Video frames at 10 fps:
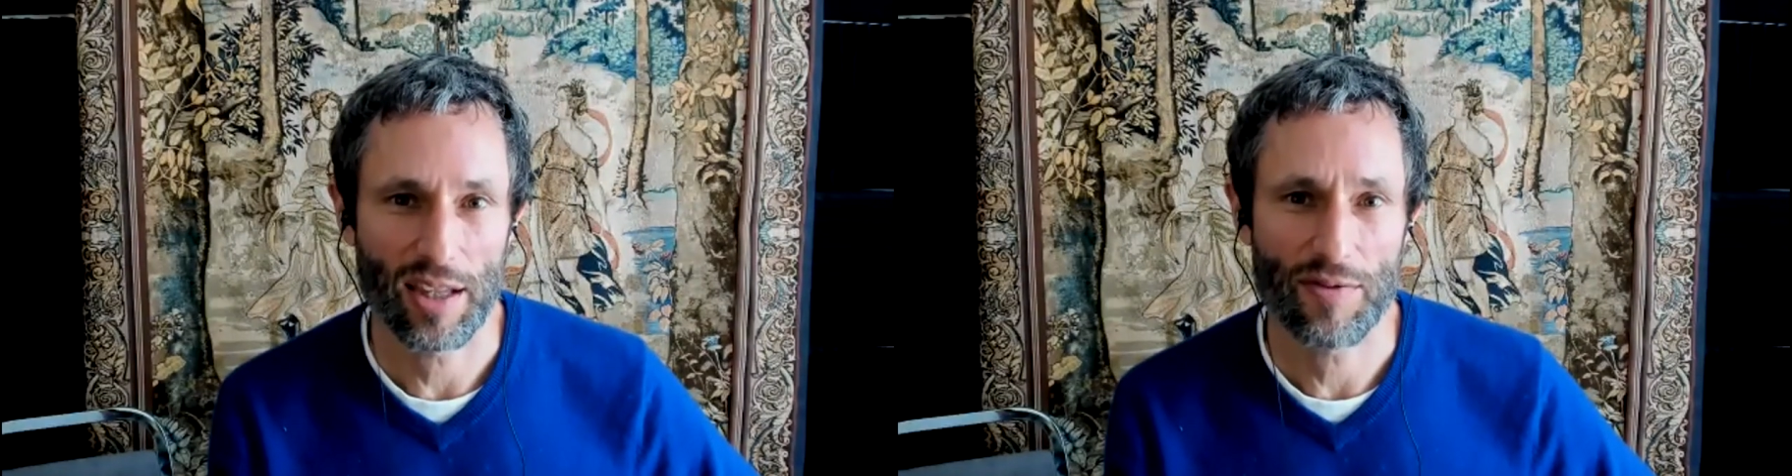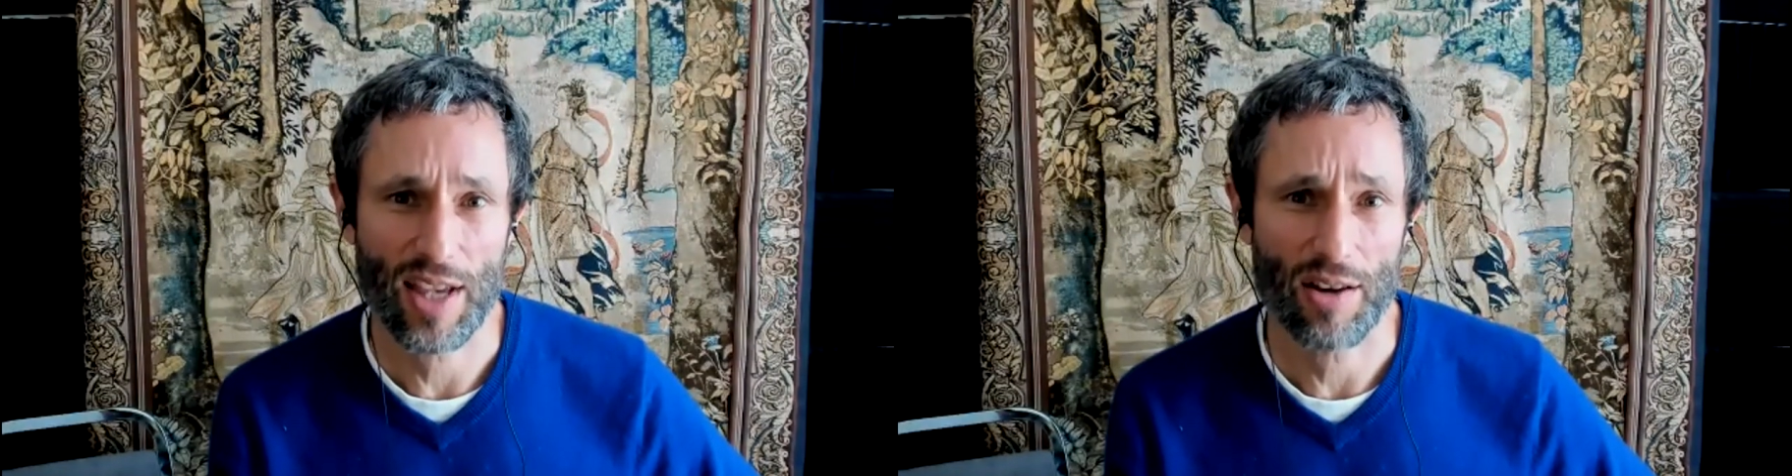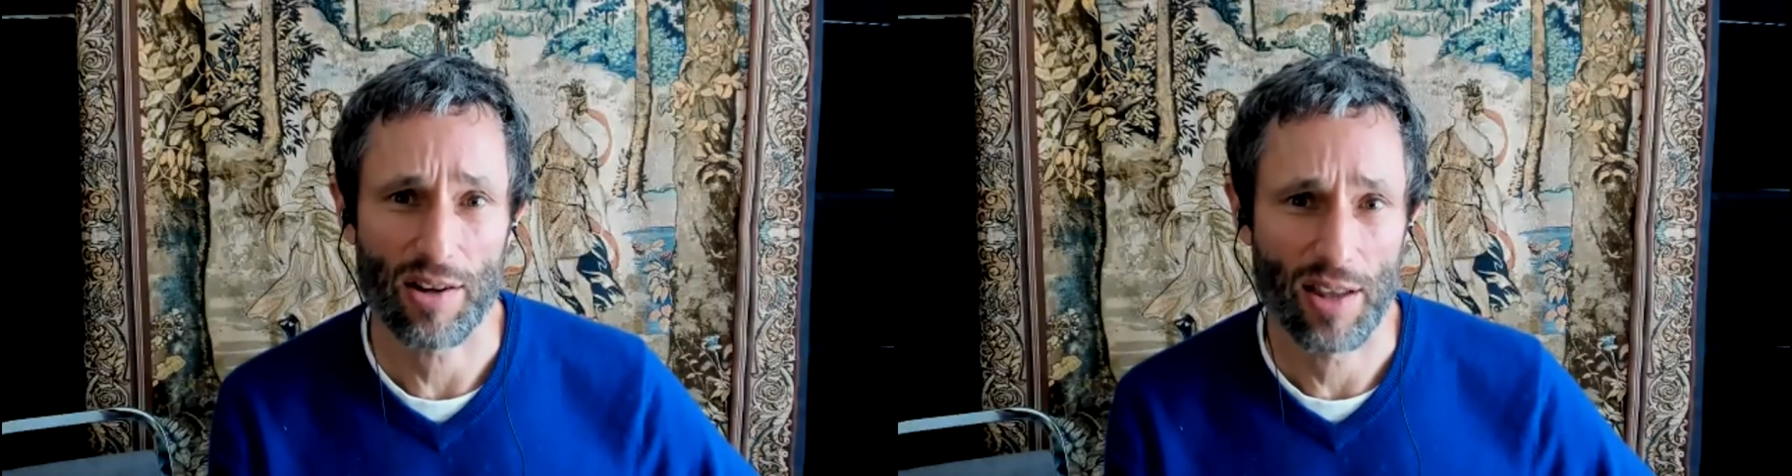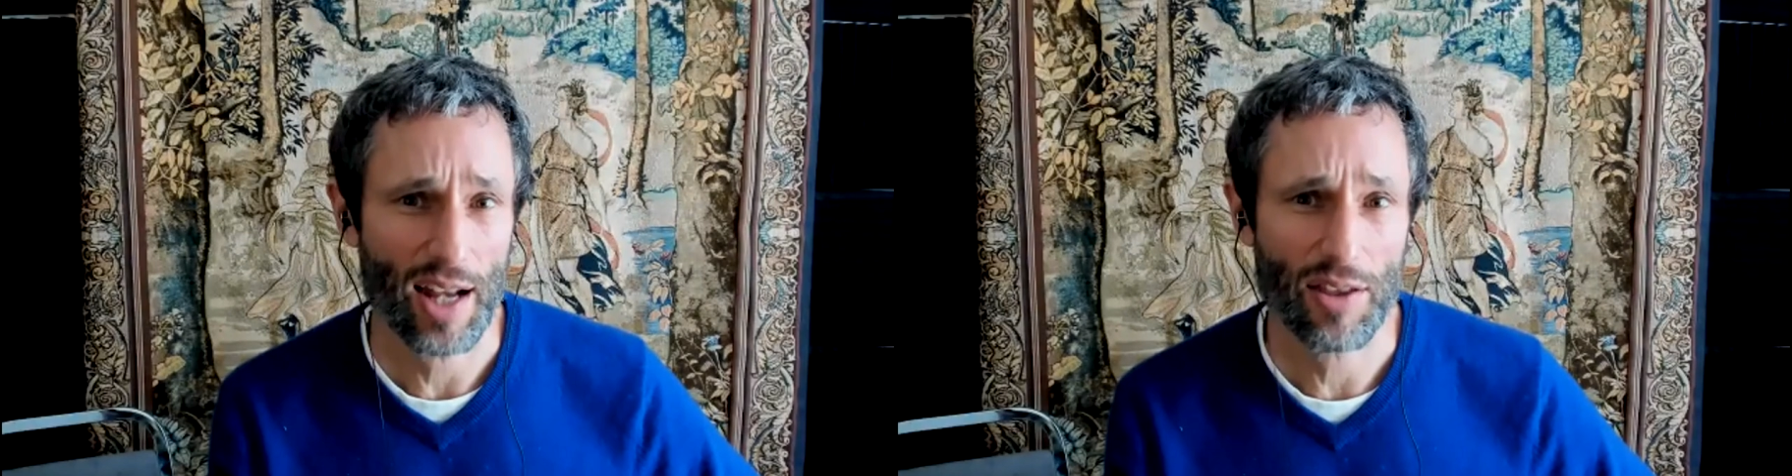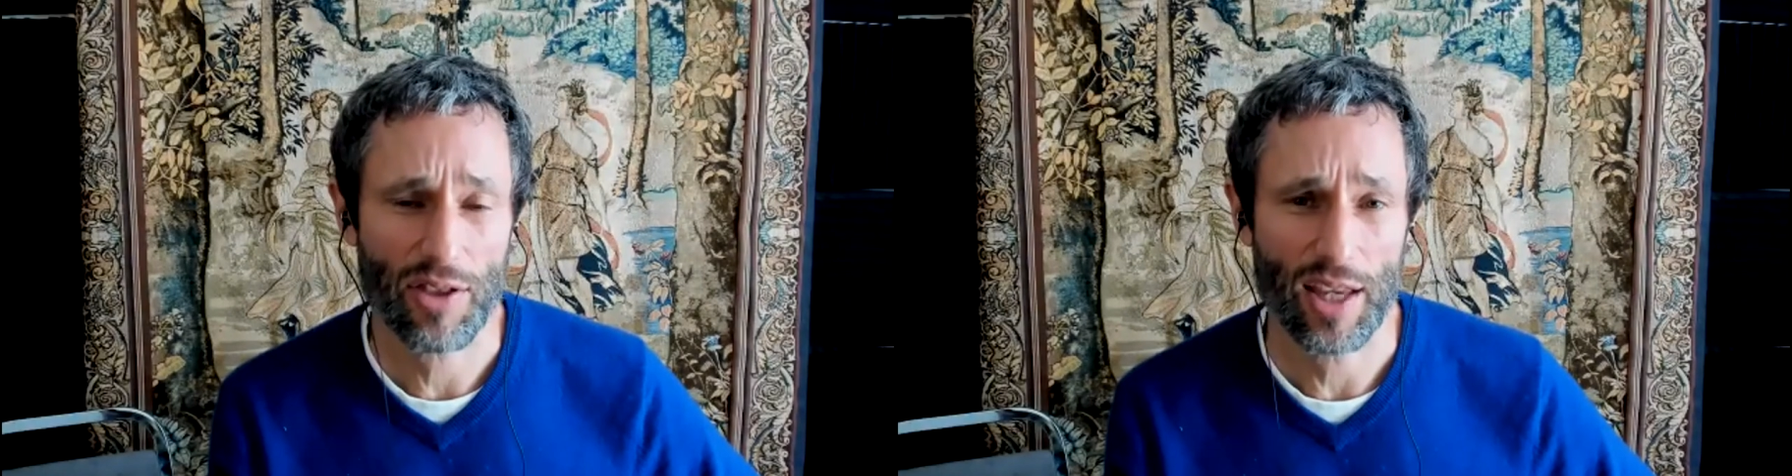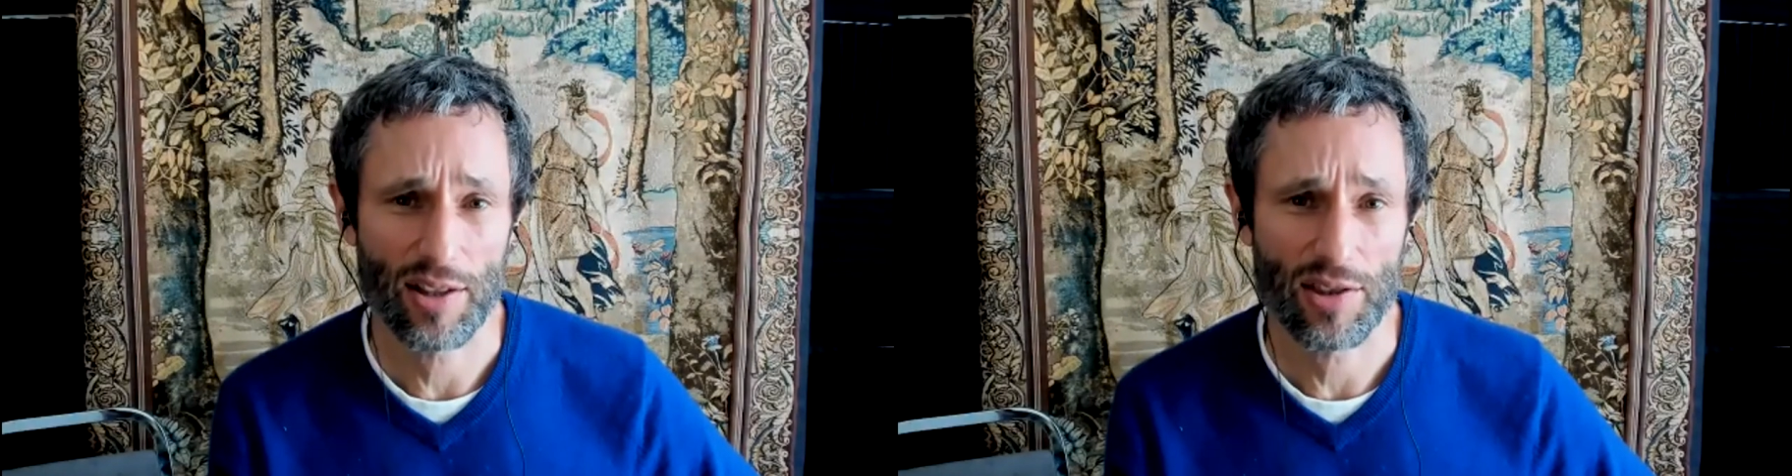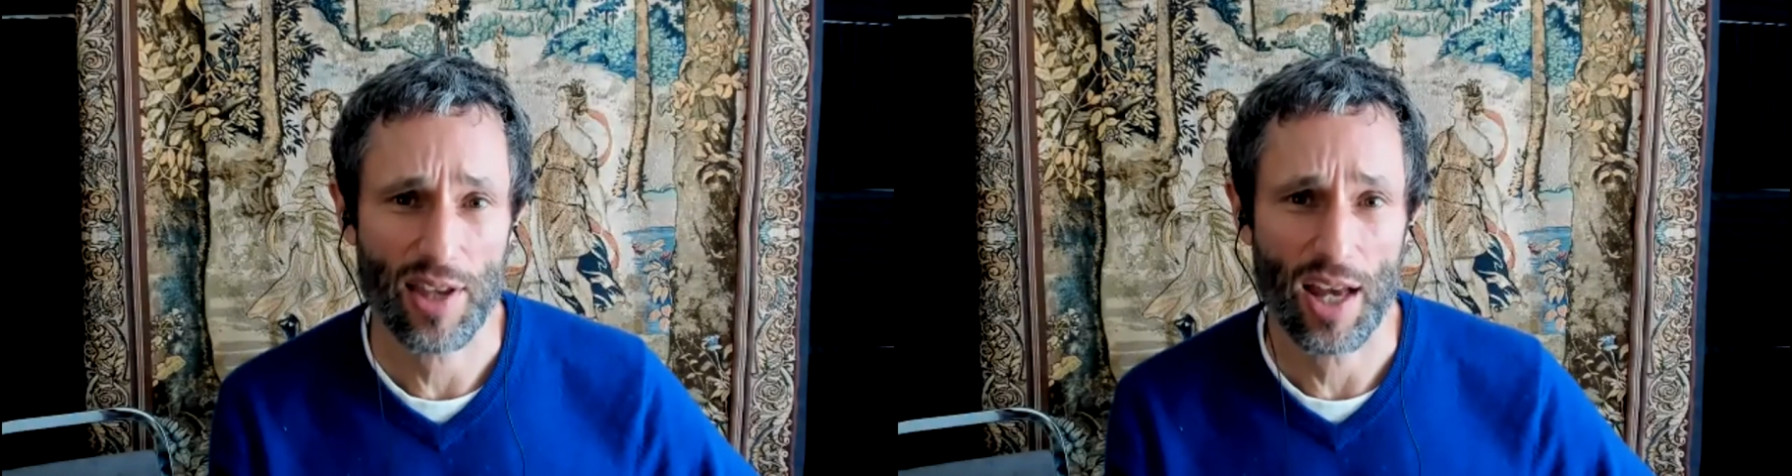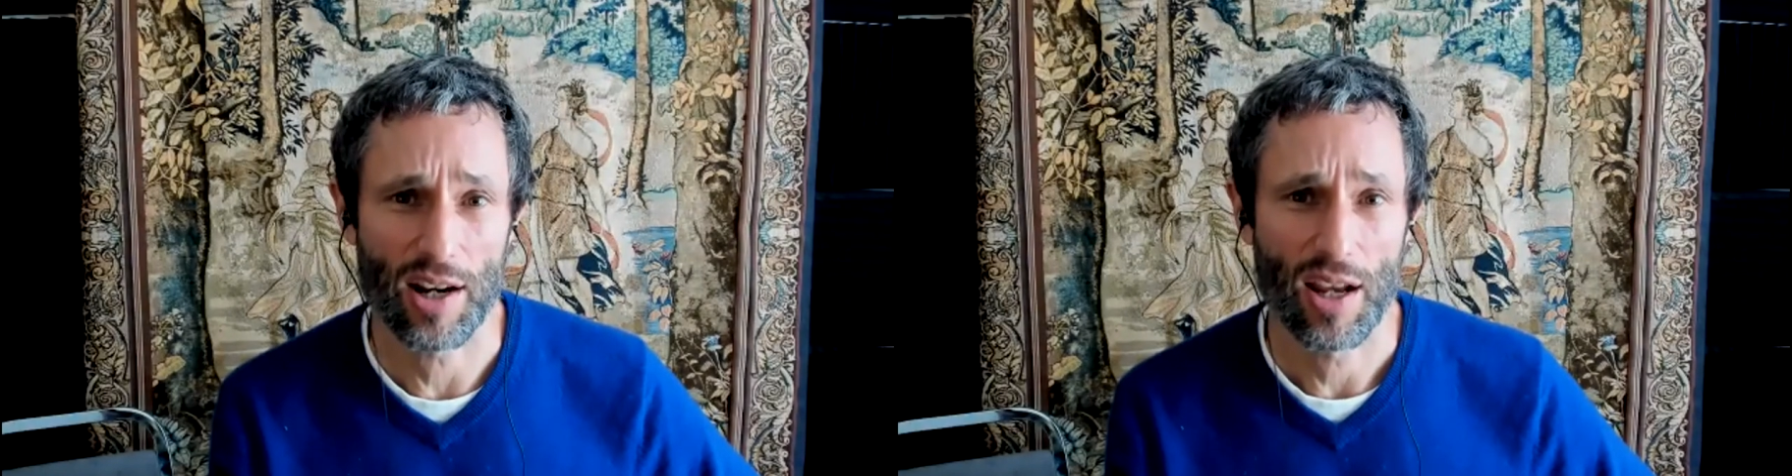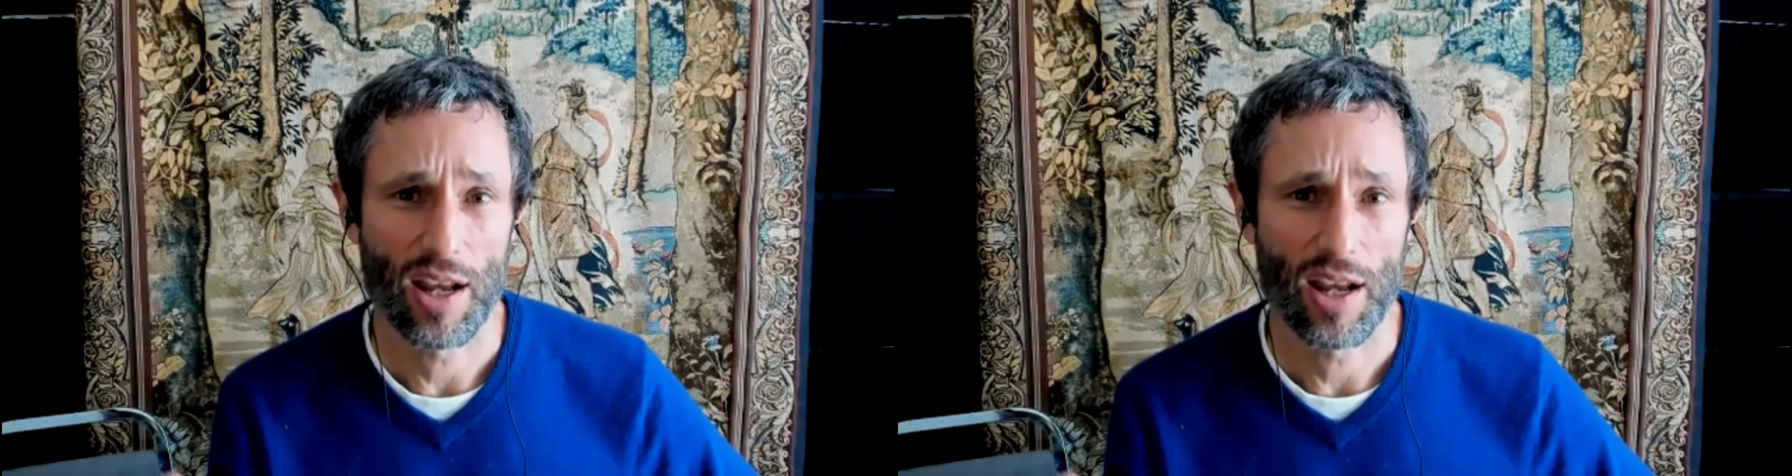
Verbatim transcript: leaves out a lot of things that